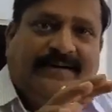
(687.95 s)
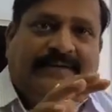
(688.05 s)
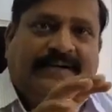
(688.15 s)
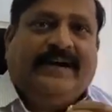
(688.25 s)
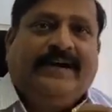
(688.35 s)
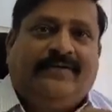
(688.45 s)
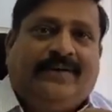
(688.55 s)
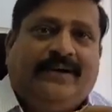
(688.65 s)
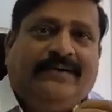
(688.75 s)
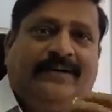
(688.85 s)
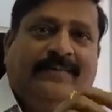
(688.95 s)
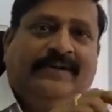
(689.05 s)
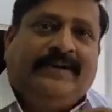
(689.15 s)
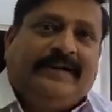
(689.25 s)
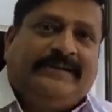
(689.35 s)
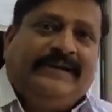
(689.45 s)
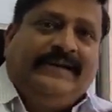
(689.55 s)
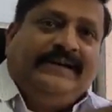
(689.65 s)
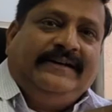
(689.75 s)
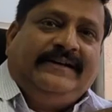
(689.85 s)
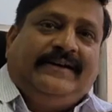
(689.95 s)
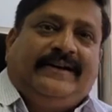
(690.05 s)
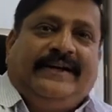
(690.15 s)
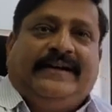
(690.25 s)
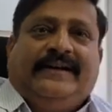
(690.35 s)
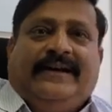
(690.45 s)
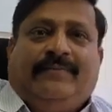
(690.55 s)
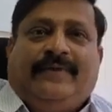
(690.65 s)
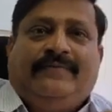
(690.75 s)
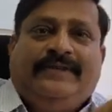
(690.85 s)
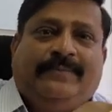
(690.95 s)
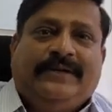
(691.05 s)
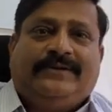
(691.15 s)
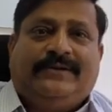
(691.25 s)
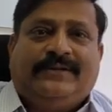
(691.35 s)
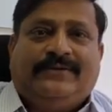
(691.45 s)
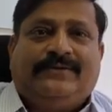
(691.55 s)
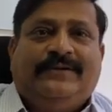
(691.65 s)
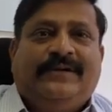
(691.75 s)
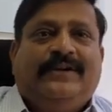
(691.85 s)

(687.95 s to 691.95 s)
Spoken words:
When Gagan we're talking about means we are extending or taking help of GPS also.